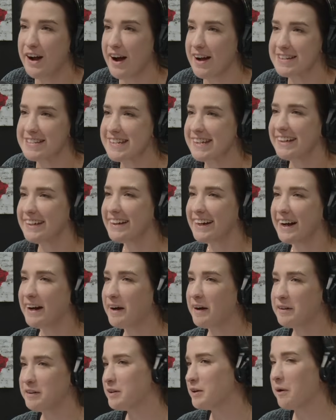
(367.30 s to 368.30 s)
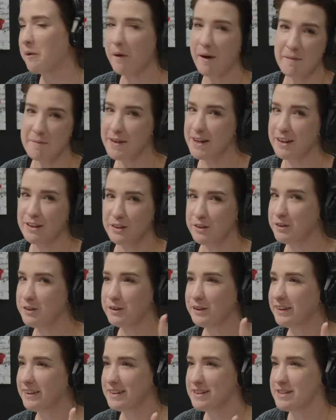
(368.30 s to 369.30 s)
Aha. not. Uh, you don't want me on your
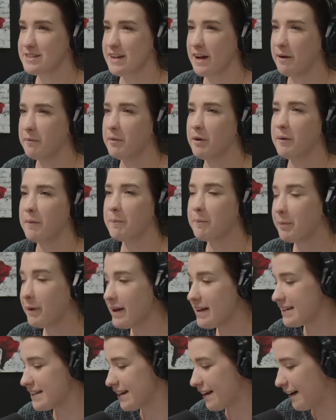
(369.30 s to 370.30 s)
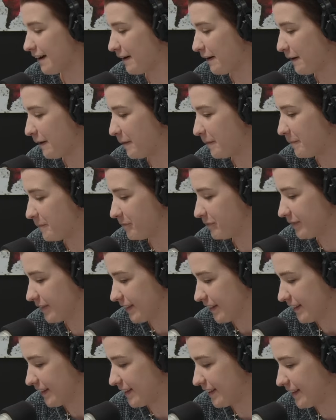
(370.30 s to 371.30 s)
nuclear sub. But, um,
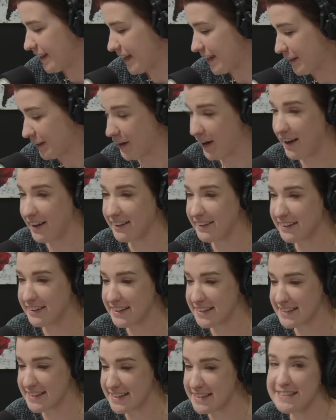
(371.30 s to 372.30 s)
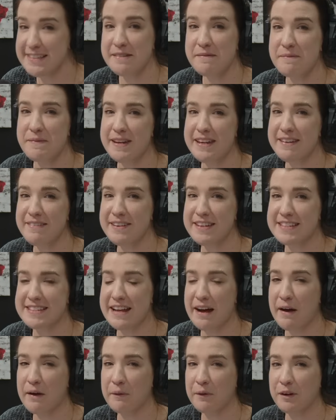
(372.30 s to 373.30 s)
thank God this isn't me because
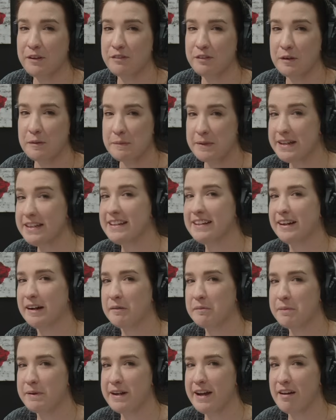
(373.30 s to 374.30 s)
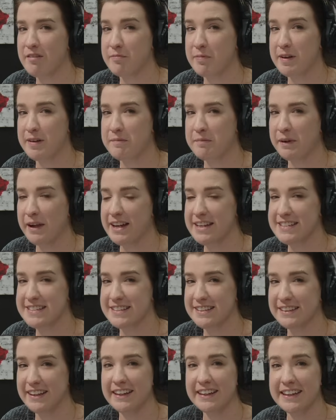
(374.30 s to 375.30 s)
now I work for a media company. I've been blessed
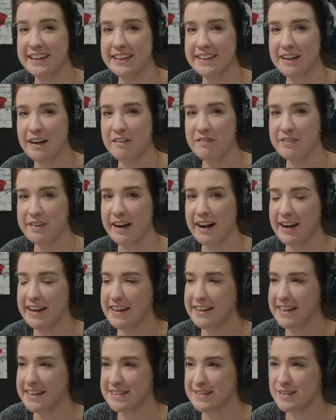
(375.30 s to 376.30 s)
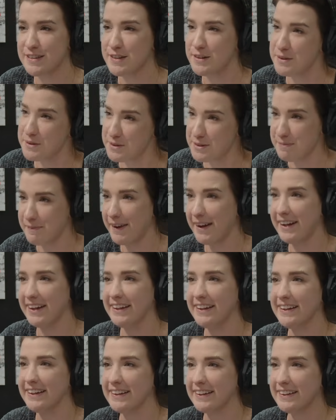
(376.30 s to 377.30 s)
and lucky enough that I get to use
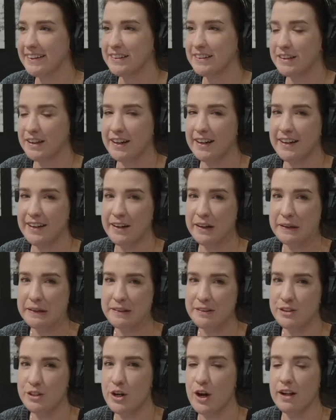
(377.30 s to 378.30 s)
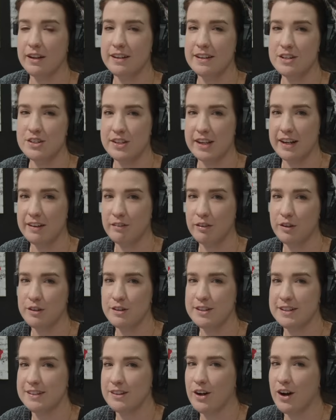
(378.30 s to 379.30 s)
my uh, knowledge that I
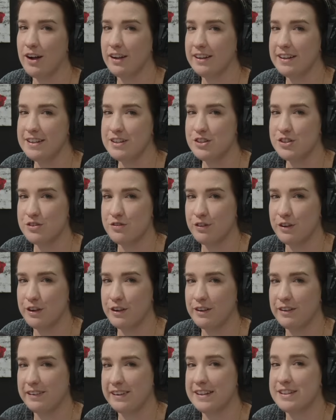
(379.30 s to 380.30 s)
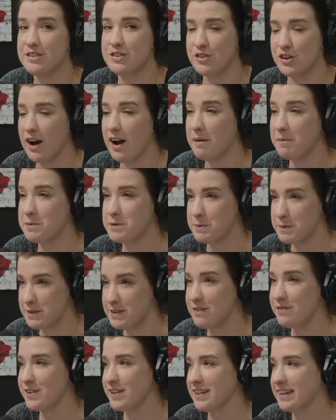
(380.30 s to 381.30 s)
learned in college for this job
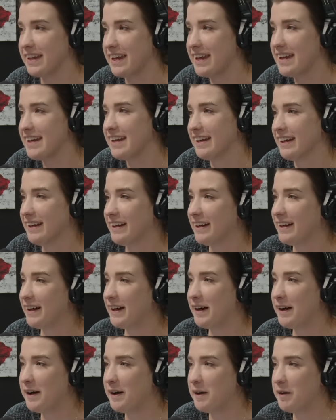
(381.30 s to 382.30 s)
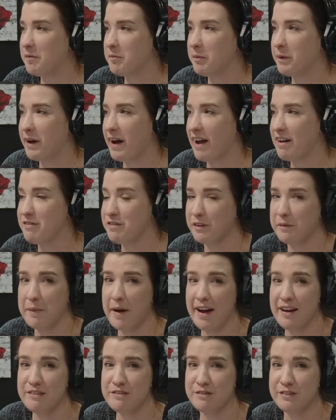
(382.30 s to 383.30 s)
specifically. Um, but I feel
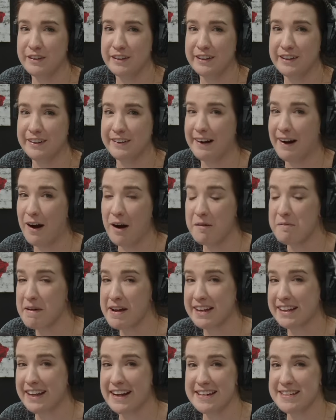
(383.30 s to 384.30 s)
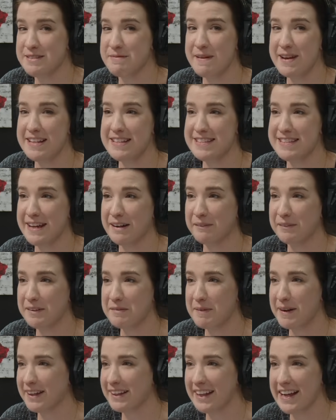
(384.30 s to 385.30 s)
bad for all my classmates that were
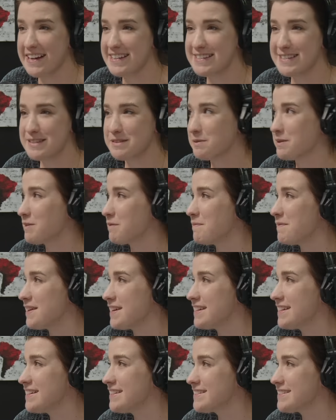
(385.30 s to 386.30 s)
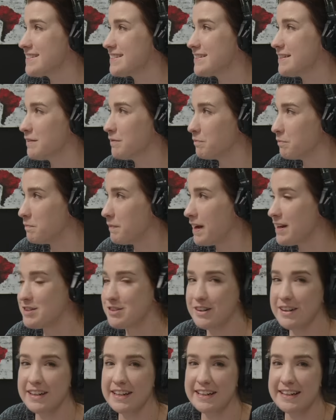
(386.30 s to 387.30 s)
in my classes with me,
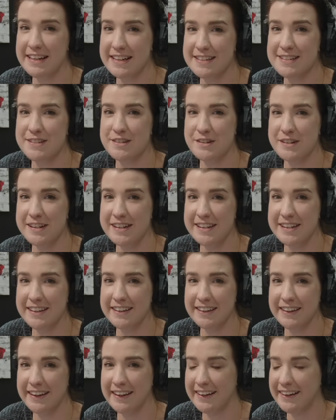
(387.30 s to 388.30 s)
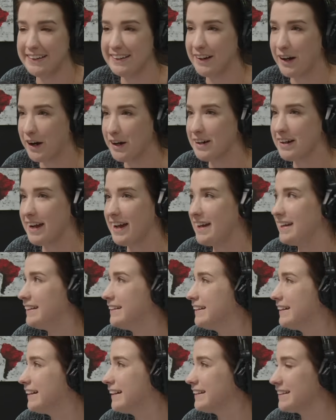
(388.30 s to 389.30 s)
majoring in history and art
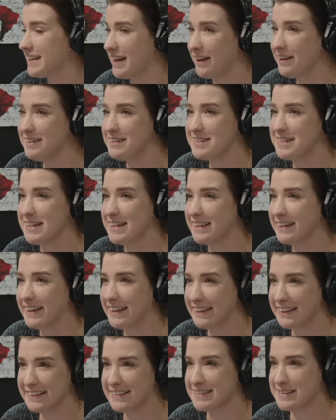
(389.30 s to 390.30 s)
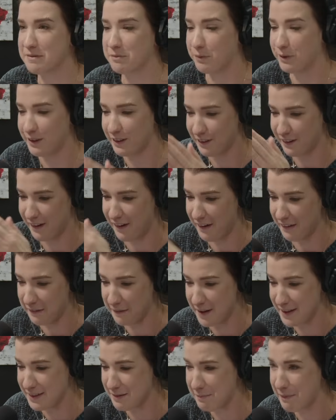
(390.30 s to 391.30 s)
and uh, theology. Like, it, we're all the
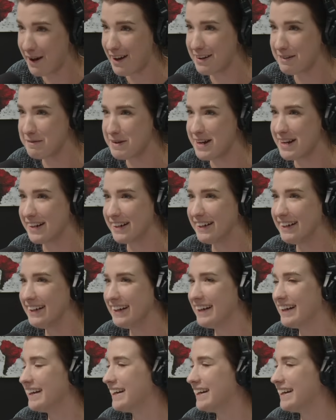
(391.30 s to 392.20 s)
way at the bottom here.